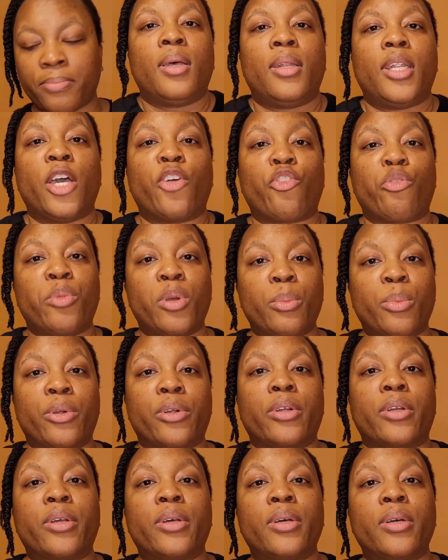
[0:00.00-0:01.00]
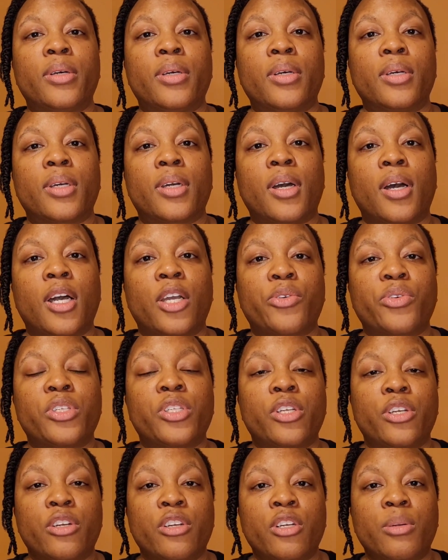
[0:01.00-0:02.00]
Now remember, Congress
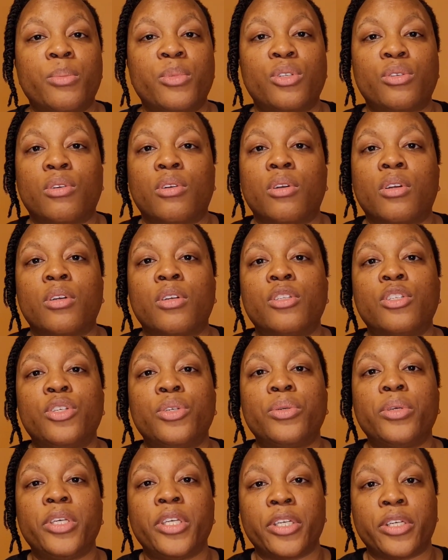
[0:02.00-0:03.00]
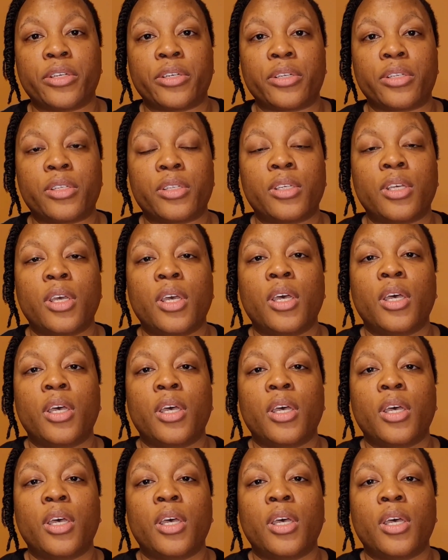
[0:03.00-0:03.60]
terms are 2 years.